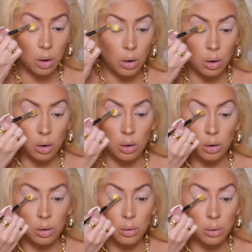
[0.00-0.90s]

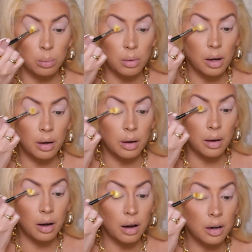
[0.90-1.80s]
Oh my
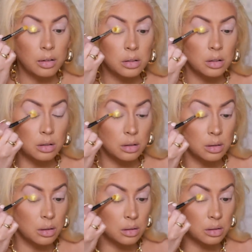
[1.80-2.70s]
gosh, this is
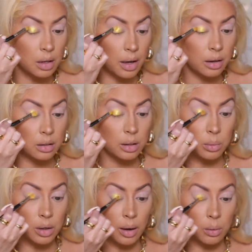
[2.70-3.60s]
exactly
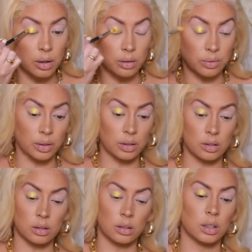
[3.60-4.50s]
what I wanted for
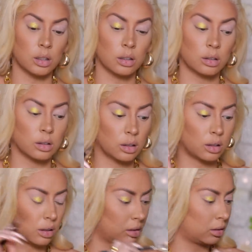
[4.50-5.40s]
this look.
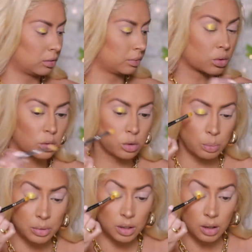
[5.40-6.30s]
Oh,
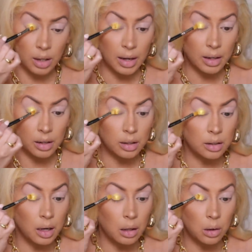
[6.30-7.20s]
super light
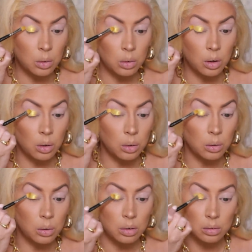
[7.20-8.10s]
yellow
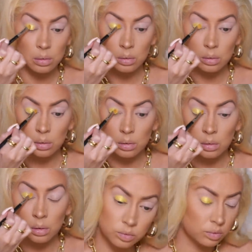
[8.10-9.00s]
gold.
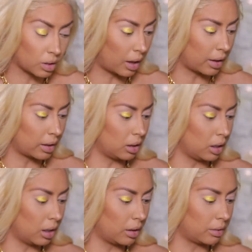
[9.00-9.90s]
I
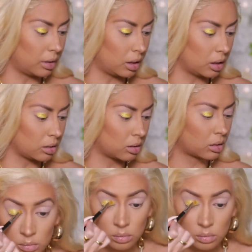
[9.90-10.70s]
love this.